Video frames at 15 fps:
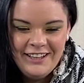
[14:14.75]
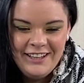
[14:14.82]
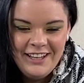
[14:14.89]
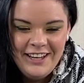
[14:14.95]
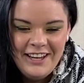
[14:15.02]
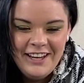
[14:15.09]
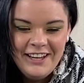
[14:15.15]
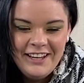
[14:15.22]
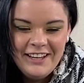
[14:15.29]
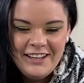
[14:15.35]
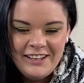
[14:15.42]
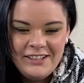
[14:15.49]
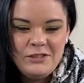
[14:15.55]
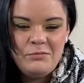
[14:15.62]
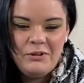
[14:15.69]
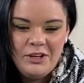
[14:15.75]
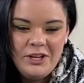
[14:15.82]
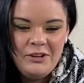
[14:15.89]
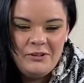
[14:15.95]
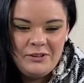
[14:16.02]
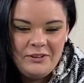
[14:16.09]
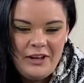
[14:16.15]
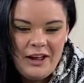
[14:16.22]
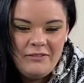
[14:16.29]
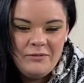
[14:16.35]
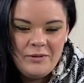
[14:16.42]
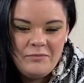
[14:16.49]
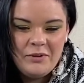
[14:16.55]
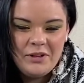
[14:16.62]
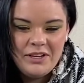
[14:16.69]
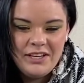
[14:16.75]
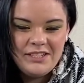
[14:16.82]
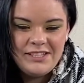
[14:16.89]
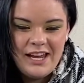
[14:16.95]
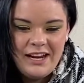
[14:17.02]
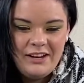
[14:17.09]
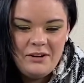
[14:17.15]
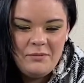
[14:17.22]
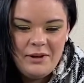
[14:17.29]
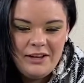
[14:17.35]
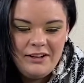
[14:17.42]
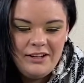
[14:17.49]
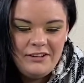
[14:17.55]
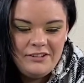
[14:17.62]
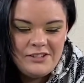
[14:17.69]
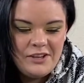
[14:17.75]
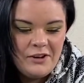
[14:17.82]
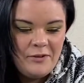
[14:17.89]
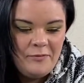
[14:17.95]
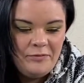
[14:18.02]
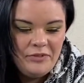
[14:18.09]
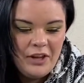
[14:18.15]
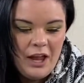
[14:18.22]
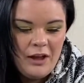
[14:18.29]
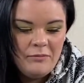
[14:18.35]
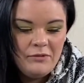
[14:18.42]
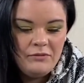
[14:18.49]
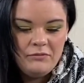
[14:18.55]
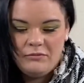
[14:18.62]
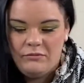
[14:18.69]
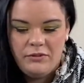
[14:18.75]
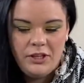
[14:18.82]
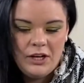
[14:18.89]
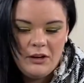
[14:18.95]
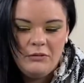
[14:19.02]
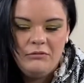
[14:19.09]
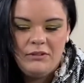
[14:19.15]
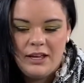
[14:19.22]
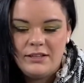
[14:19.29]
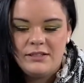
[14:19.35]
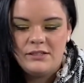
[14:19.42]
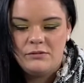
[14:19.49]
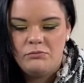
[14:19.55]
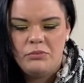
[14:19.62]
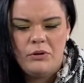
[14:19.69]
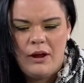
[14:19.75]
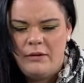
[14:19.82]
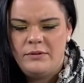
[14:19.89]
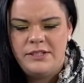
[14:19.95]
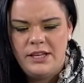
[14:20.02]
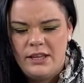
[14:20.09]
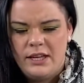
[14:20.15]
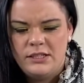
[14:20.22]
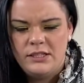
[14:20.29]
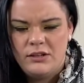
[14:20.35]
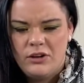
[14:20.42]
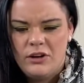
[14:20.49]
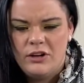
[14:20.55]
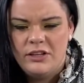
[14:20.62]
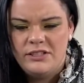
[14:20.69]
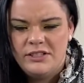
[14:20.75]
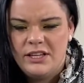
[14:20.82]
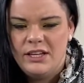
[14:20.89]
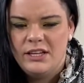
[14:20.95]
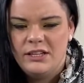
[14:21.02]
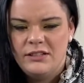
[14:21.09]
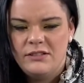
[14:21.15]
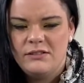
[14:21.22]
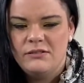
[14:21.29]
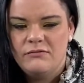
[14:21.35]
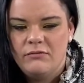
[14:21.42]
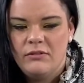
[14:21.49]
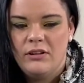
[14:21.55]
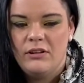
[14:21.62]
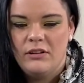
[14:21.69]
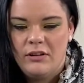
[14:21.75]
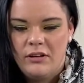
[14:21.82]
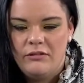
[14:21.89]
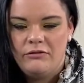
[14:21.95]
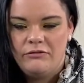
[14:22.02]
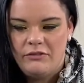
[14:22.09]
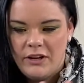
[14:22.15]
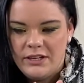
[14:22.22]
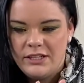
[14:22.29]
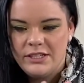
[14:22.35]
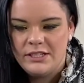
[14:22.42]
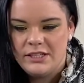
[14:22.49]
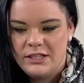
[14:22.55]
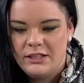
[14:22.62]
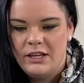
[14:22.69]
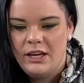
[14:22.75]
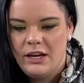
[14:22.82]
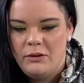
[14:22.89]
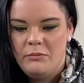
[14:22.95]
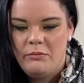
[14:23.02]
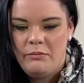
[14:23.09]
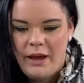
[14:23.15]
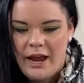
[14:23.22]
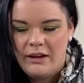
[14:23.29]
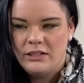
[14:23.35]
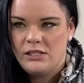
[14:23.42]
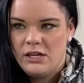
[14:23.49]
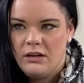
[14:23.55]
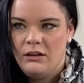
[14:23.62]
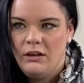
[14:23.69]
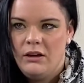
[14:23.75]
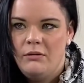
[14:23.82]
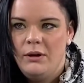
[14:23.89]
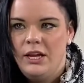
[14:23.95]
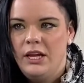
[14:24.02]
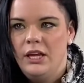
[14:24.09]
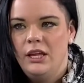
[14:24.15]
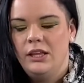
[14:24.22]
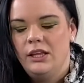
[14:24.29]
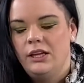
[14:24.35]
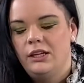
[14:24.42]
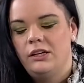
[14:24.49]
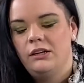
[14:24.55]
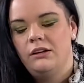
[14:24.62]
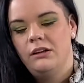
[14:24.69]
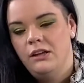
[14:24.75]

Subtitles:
It's pretty cool. I've been pretty excited about it. So I'm, I would say that's the hardest thing is the funds to get a backstock going, and then